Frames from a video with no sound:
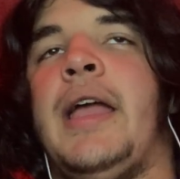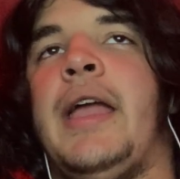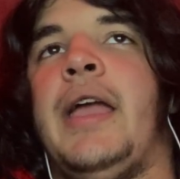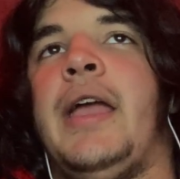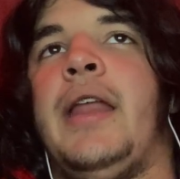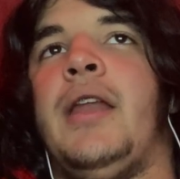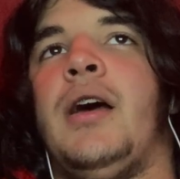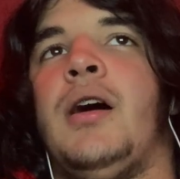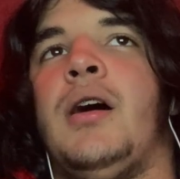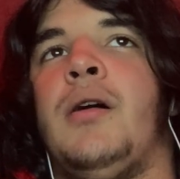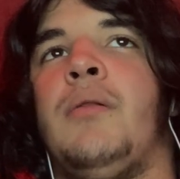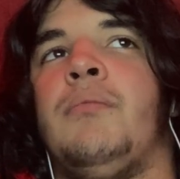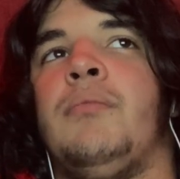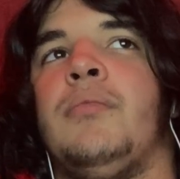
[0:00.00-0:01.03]
and
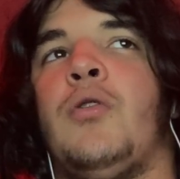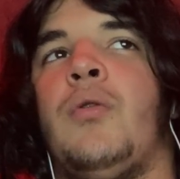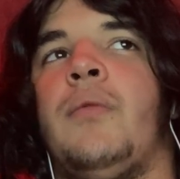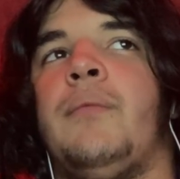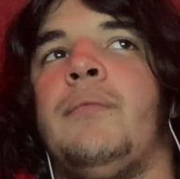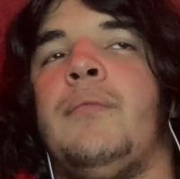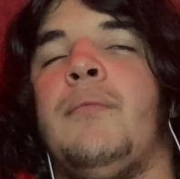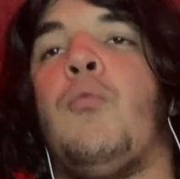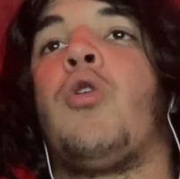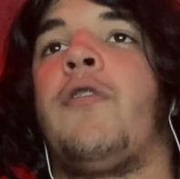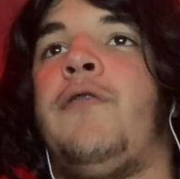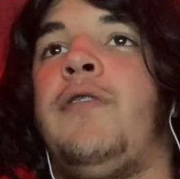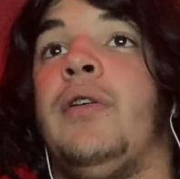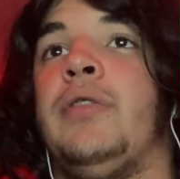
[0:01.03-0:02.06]
uh,
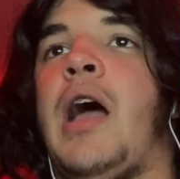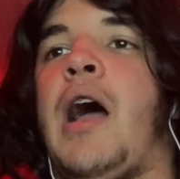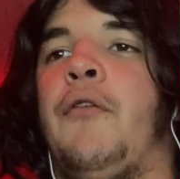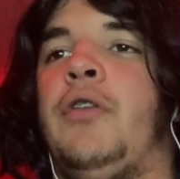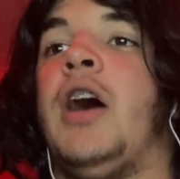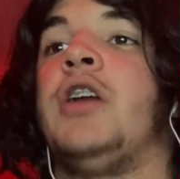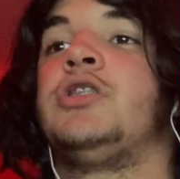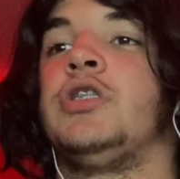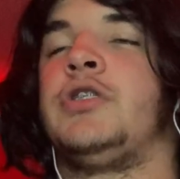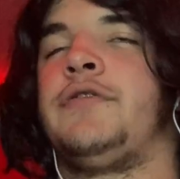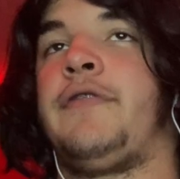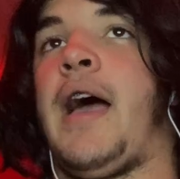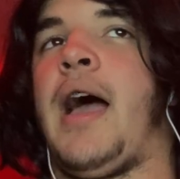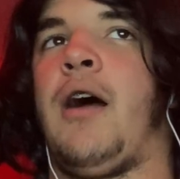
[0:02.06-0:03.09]
more filled out, not
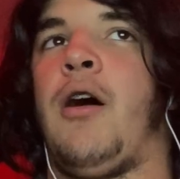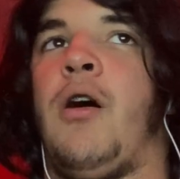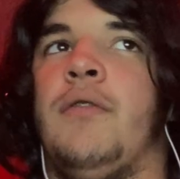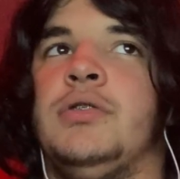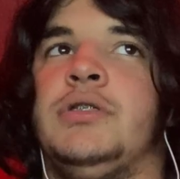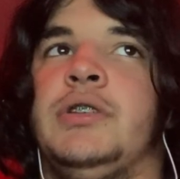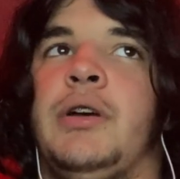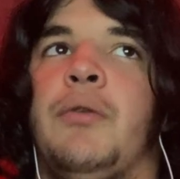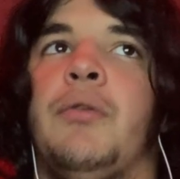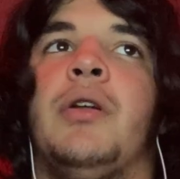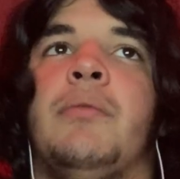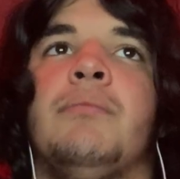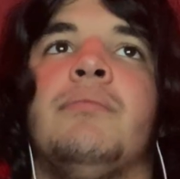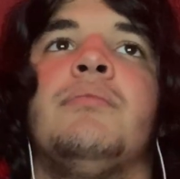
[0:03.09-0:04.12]
just fat. Obviously, I
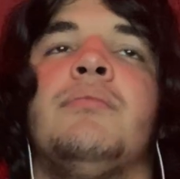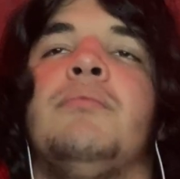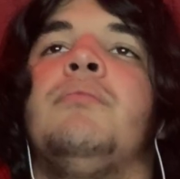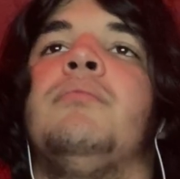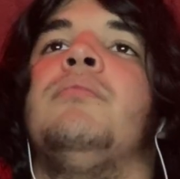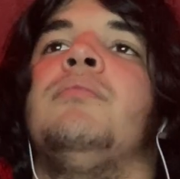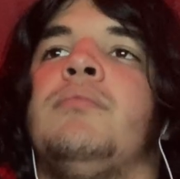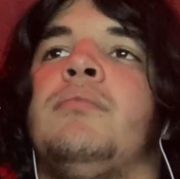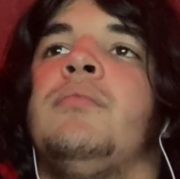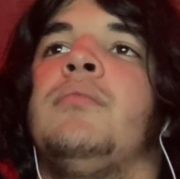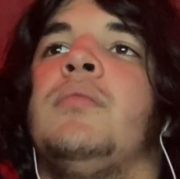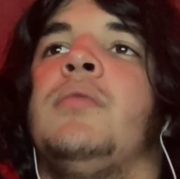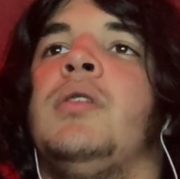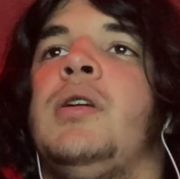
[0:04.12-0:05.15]
want
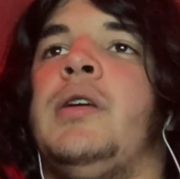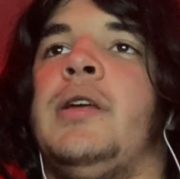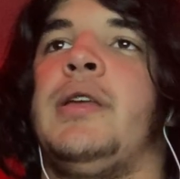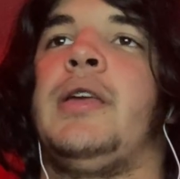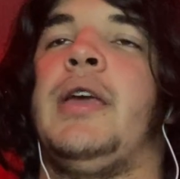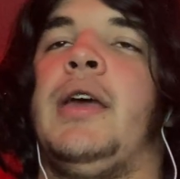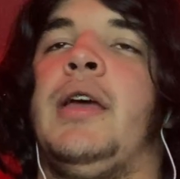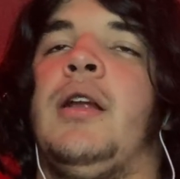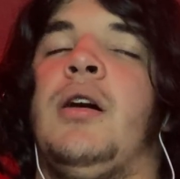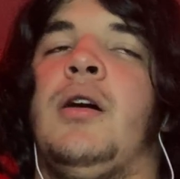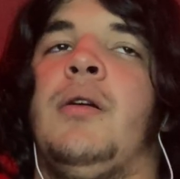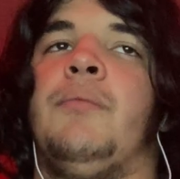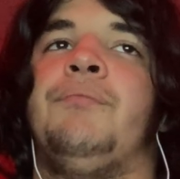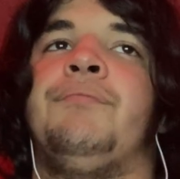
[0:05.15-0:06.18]
to get
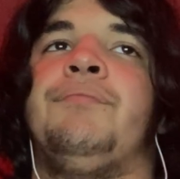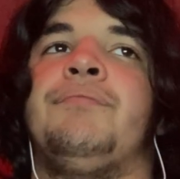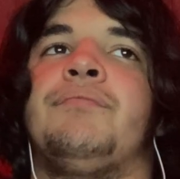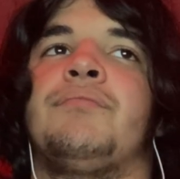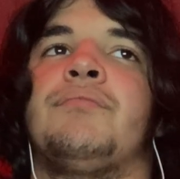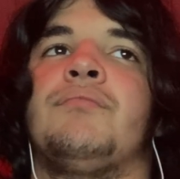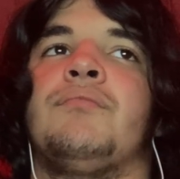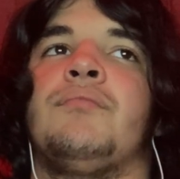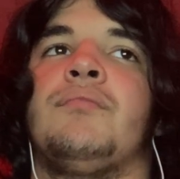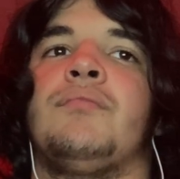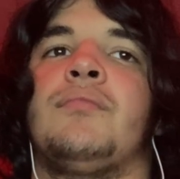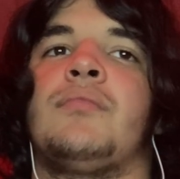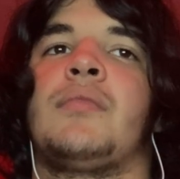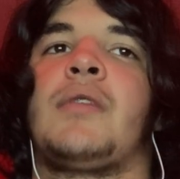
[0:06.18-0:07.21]
um
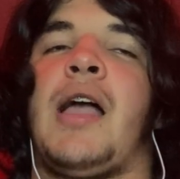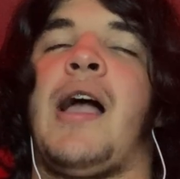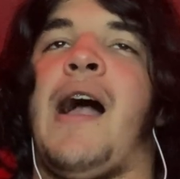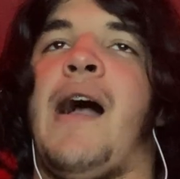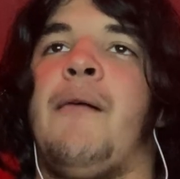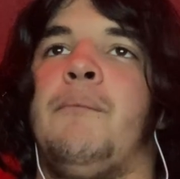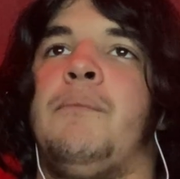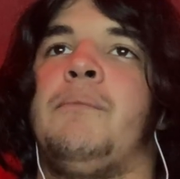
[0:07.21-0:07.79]
how,